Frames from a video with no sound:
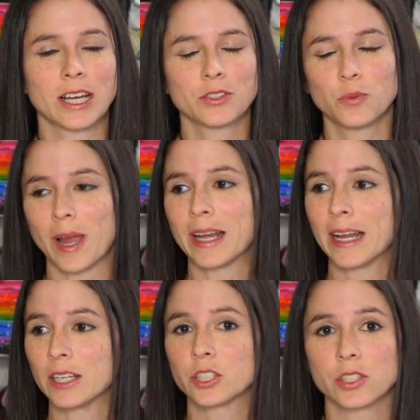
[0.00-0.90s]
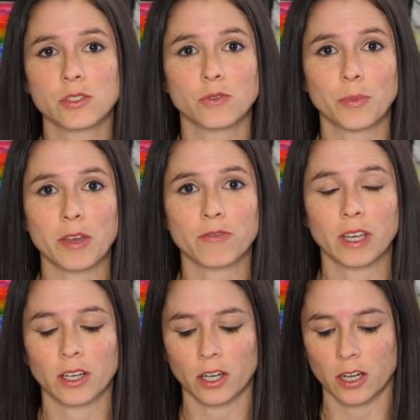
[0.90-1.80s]
not through my nail, just through my
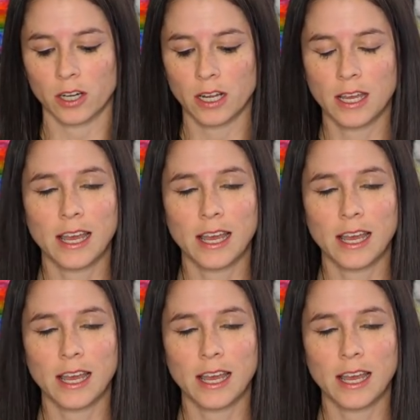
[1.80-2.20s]
finger